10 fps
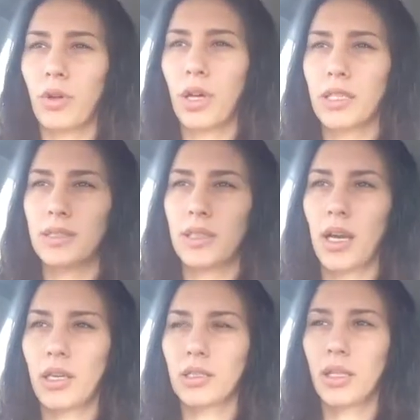I
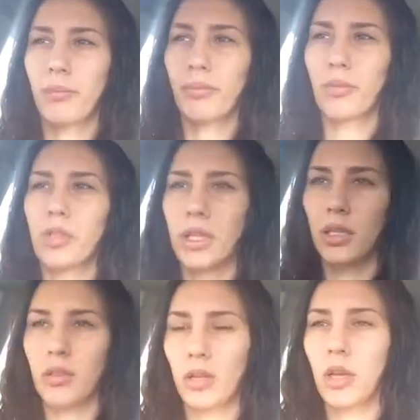started to get
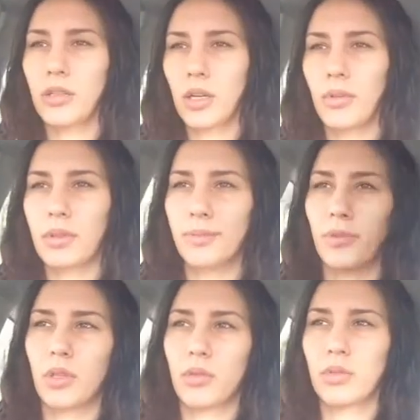bullied, and the only time I was
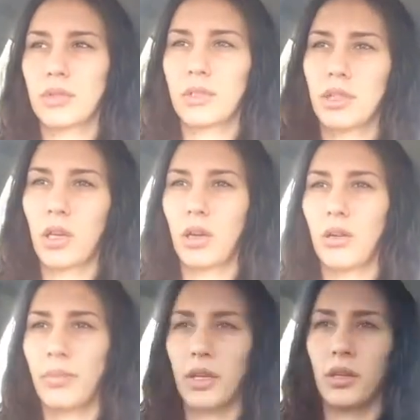bullied was
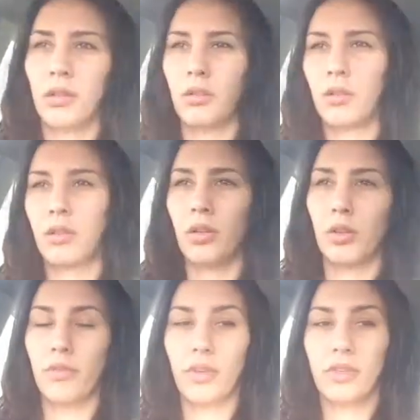in
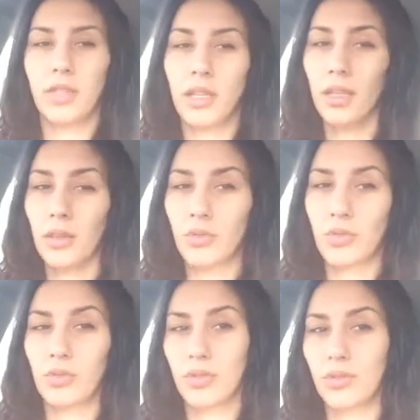university,
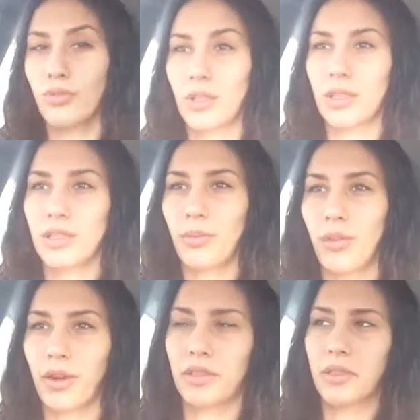which was really
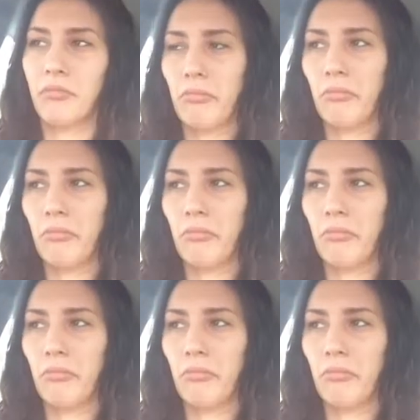surprising.